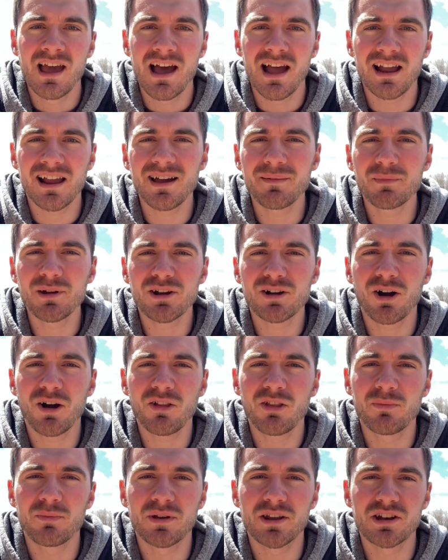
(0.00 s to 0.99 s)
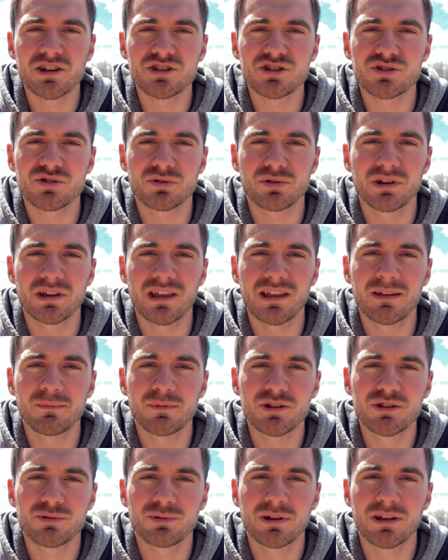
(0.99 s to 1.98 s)
I got my call to ministry in
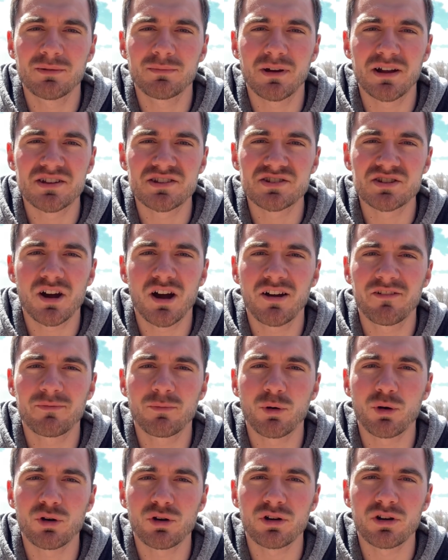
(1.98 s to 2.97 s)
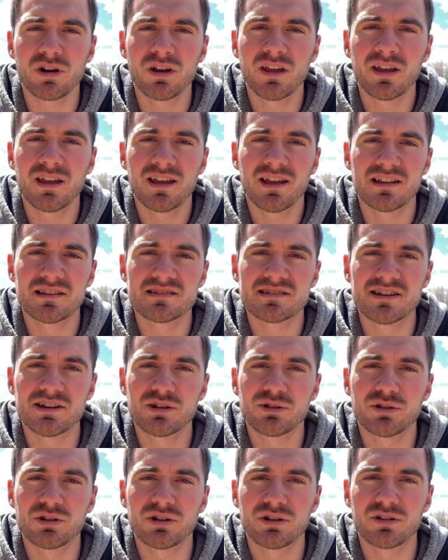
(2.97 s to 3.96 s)
between my sophomore and
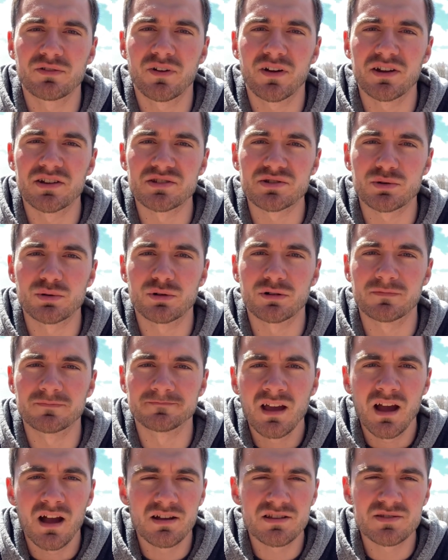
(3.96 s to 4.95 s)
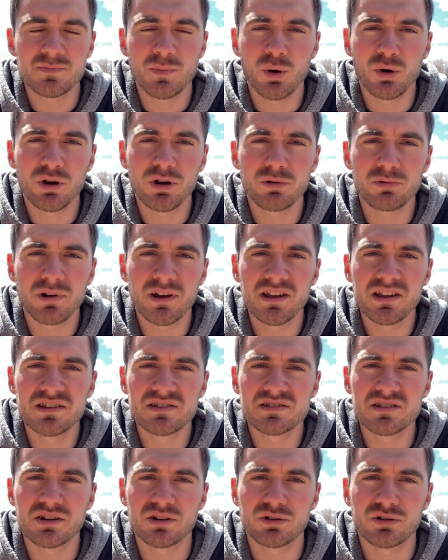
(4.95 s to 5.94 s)
senior year of high school. I was born and
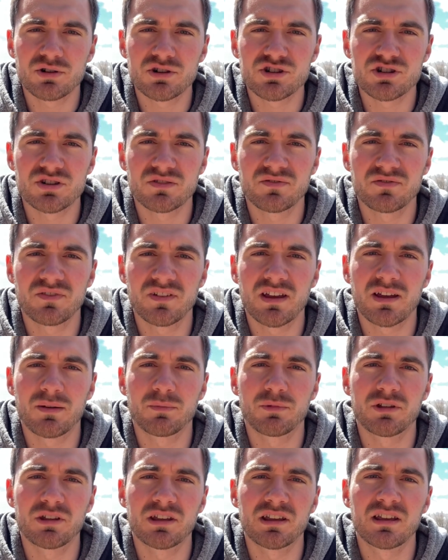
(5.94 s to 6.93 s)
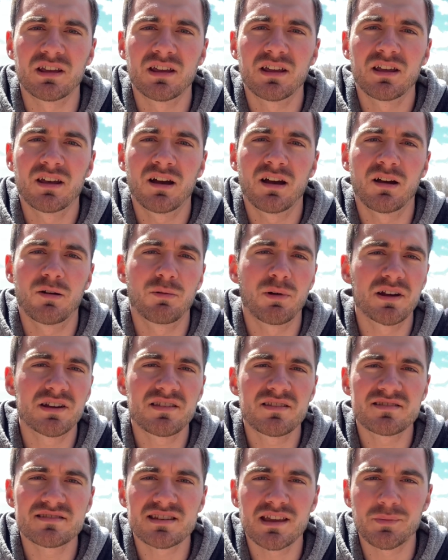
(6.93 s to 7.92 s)
raised in a Christian family, I went
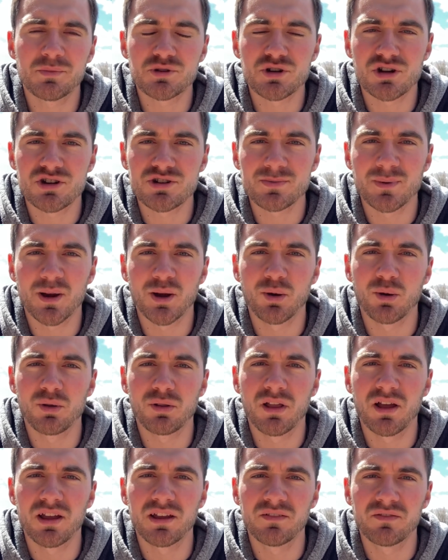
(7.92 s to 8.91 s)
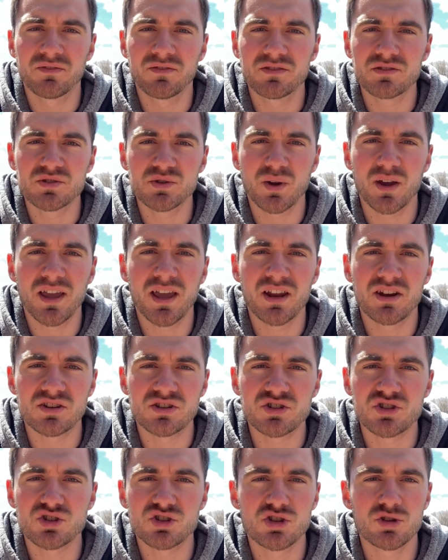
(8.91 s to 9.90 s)
to the same church my whole life, so I had a
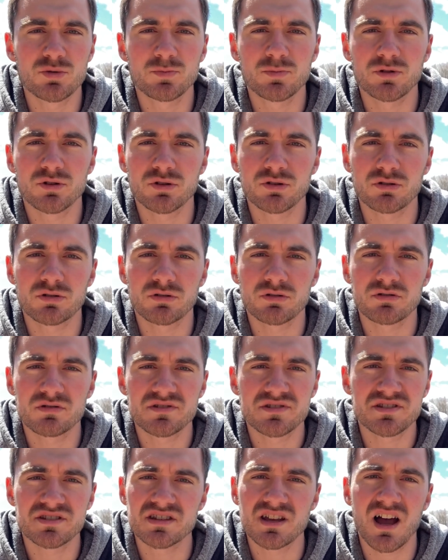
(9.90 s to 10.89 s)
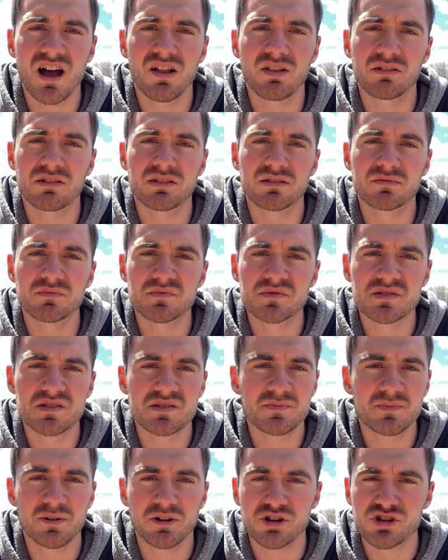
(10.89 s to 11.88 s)
super solid
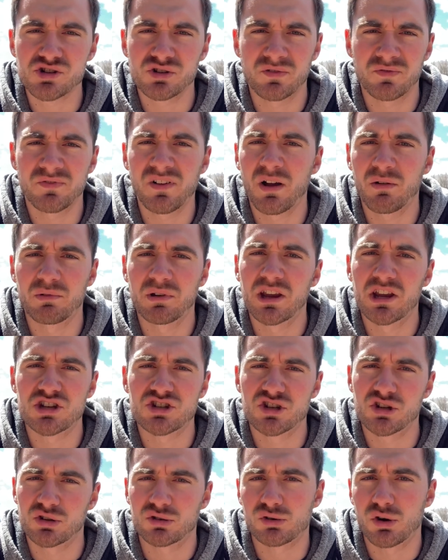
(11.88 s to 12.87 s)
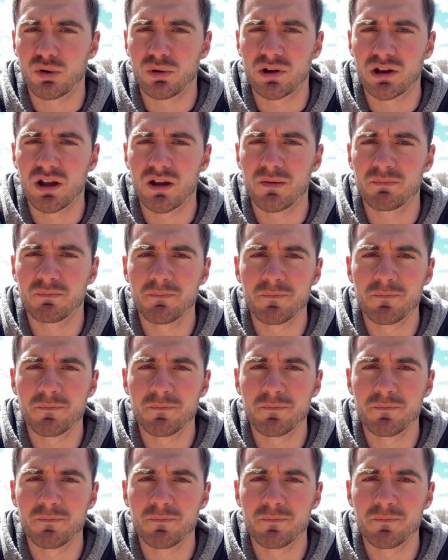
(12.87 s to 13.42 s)
spiritual foundation growing up.